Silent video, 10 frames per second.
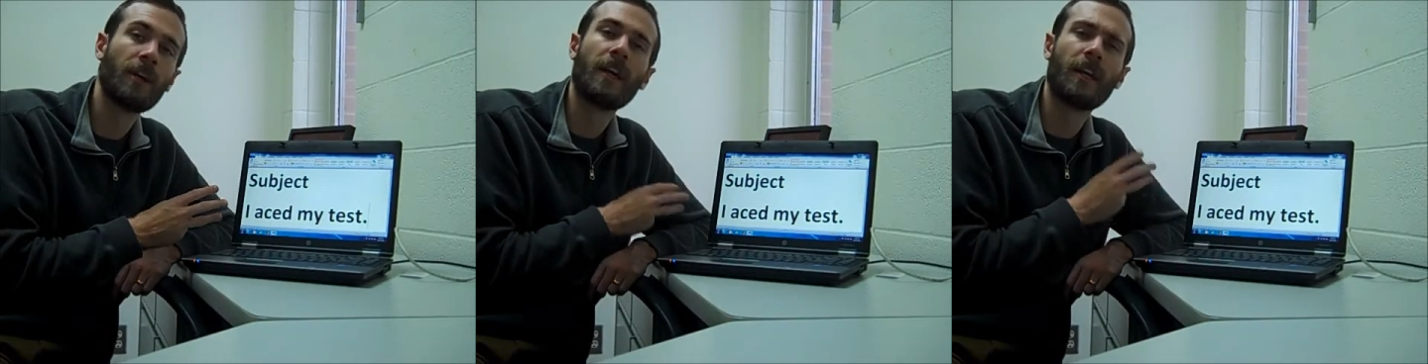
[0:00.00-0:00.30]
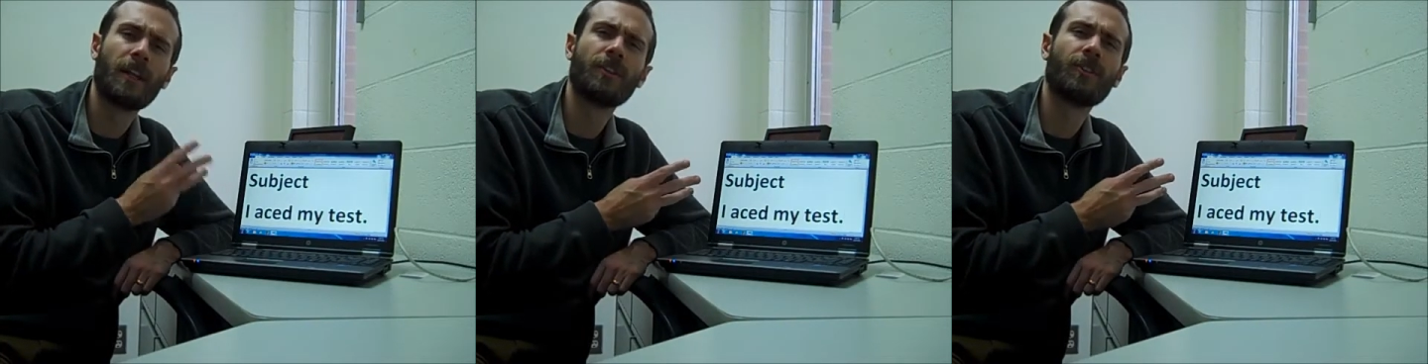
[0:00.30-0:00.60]

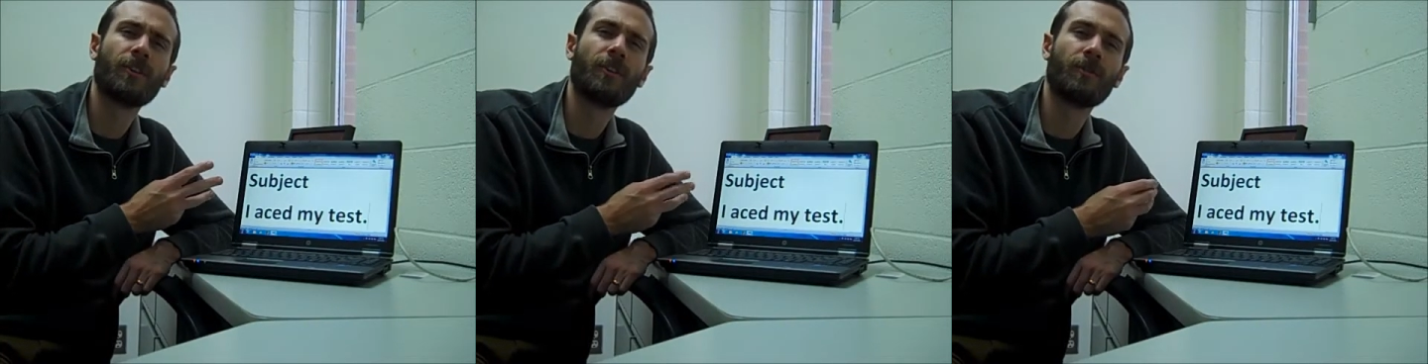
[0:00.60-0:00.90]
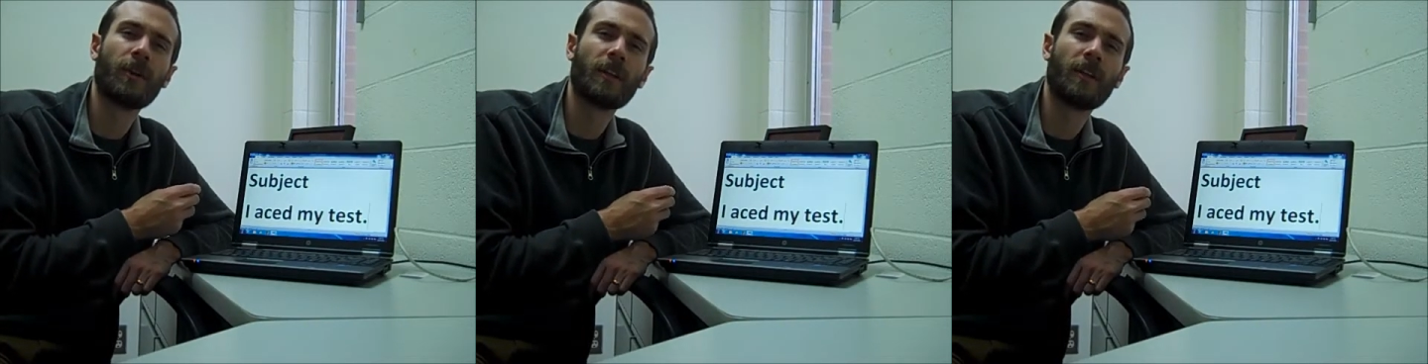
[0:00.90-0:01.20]
and then show you
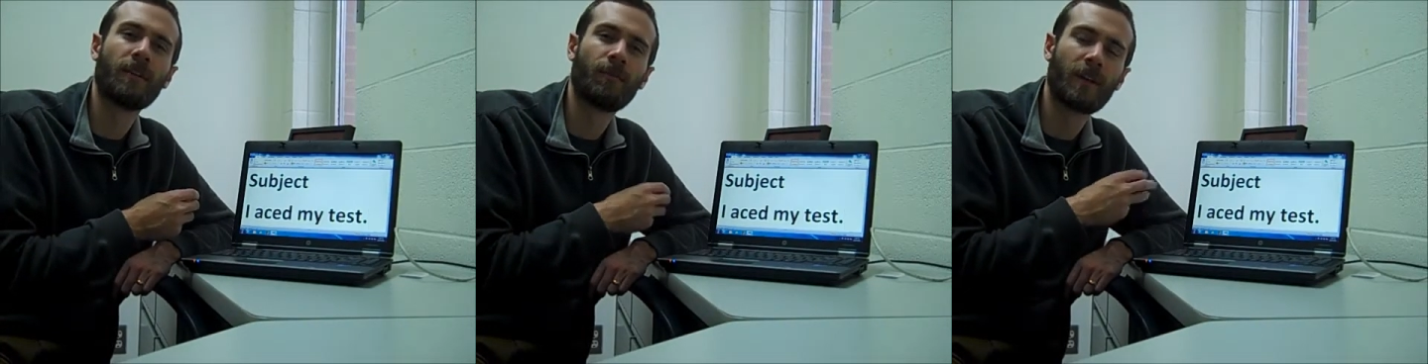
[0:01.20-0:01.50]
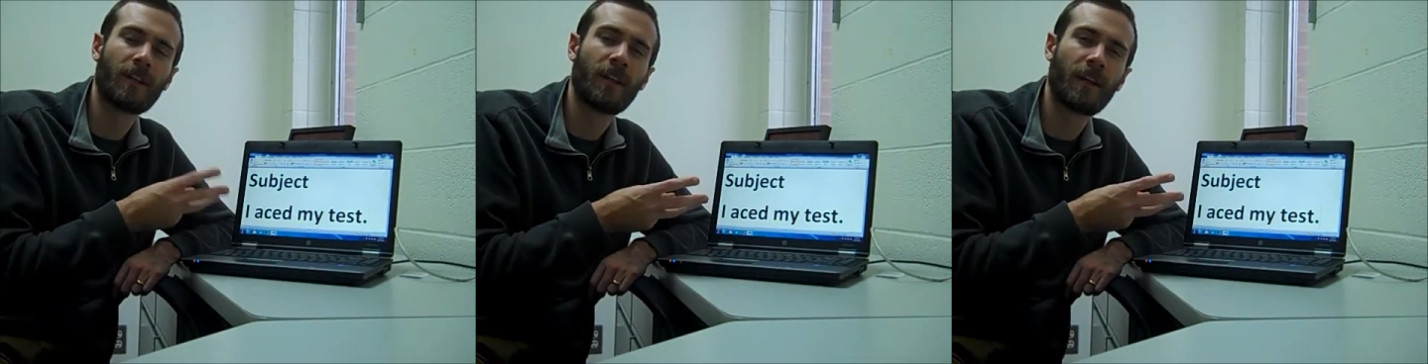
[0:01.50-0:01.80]

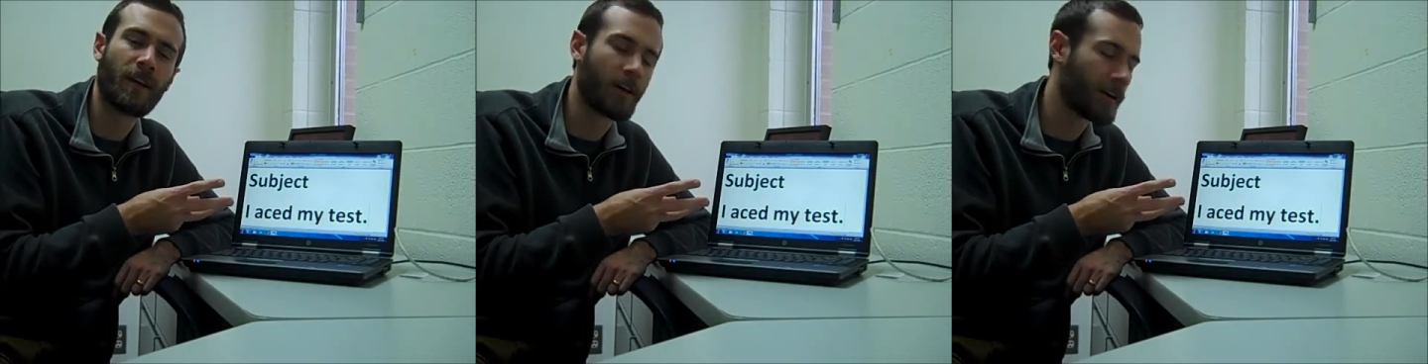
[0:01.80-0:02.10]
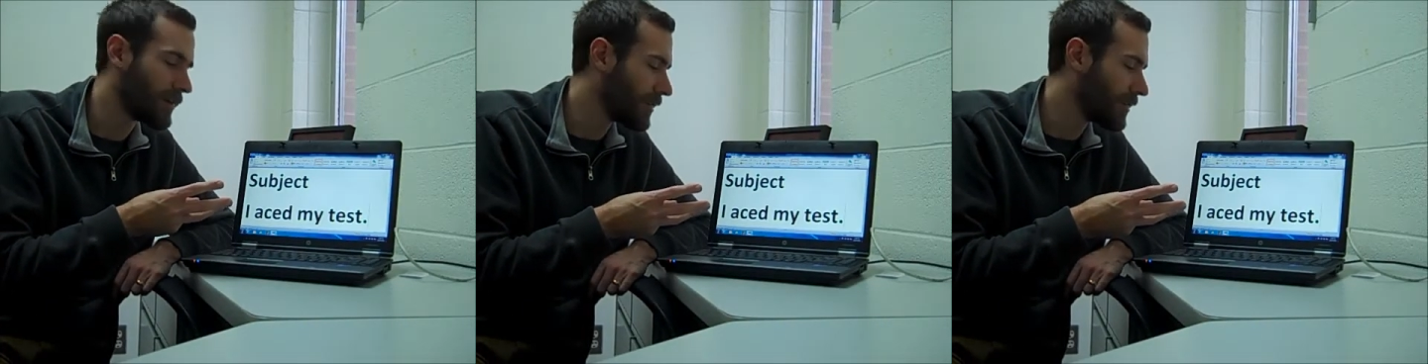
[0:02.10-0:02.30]
what they